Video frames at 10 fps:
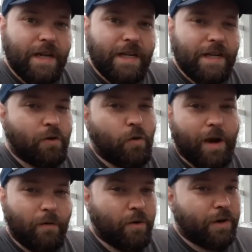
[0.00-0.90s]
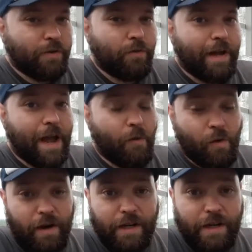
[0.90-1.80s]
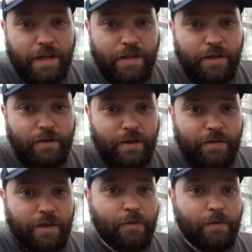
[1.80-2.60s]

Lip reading: It didn't quite work the way I wanted it to, even though